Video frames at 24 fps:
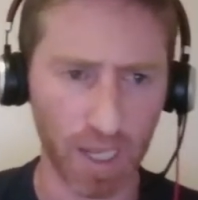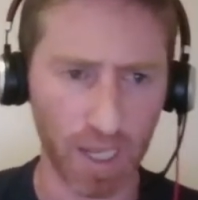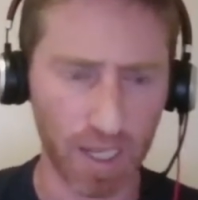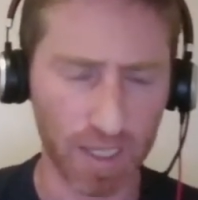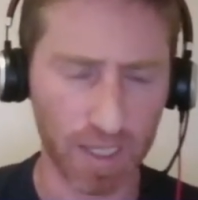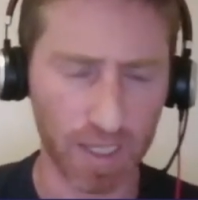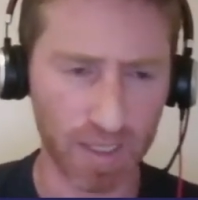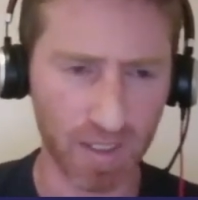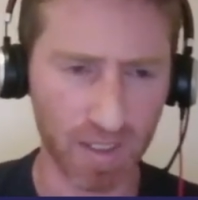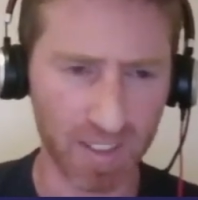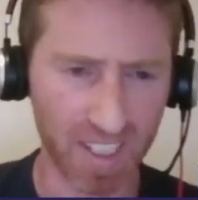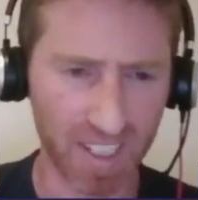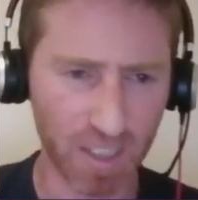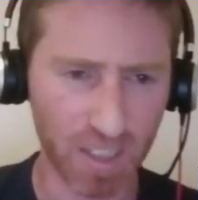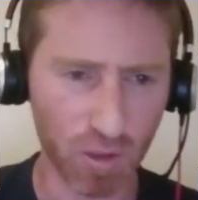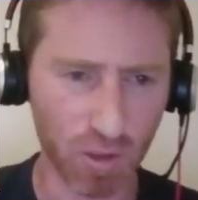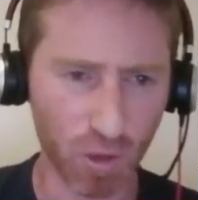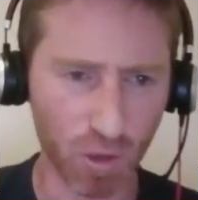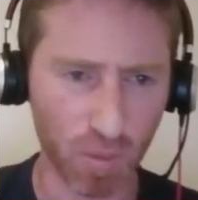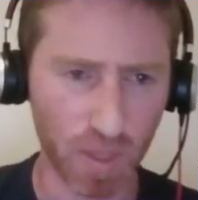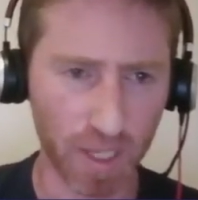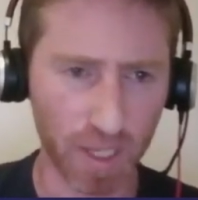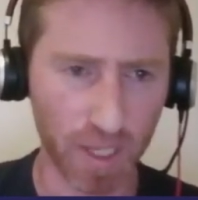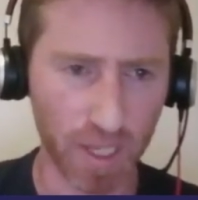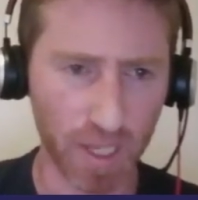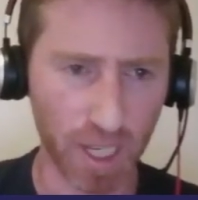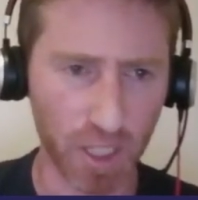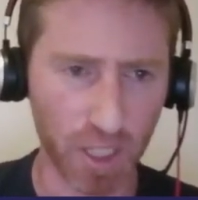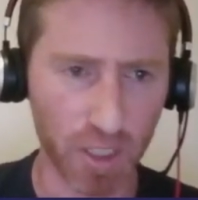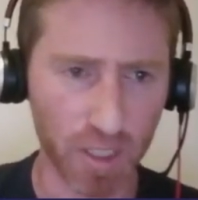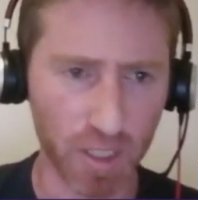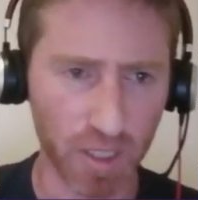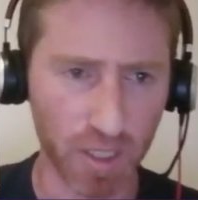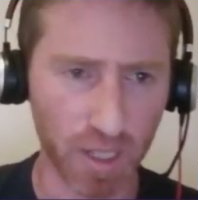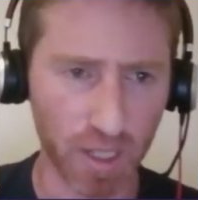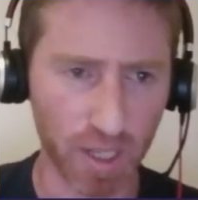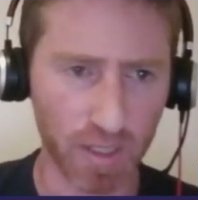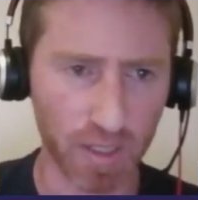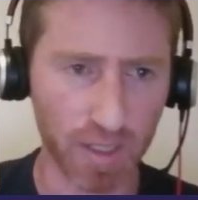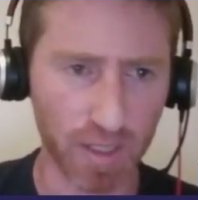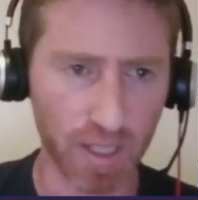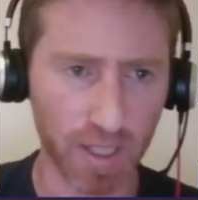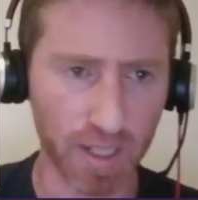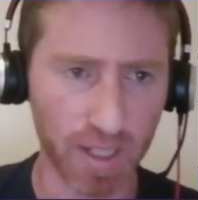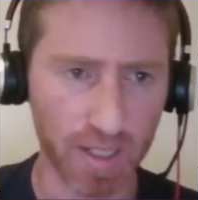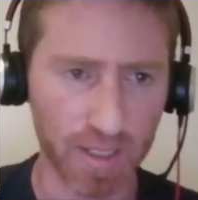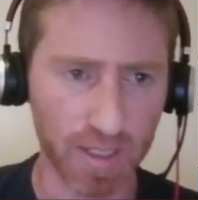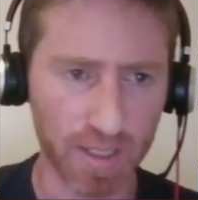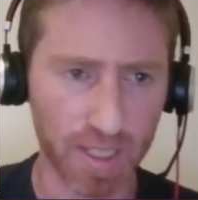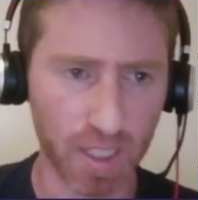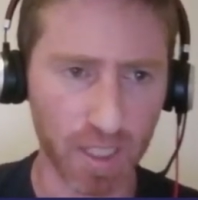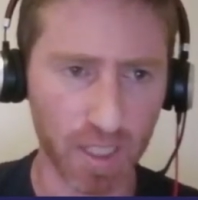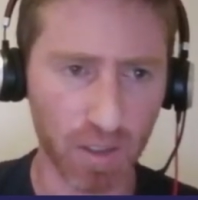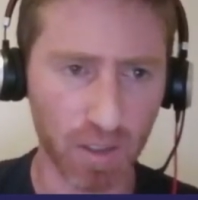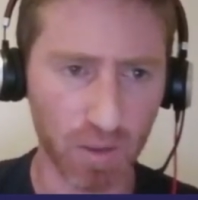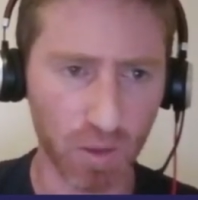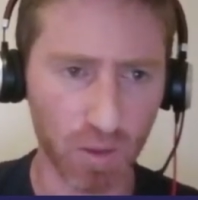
there's another duplication that I can see here.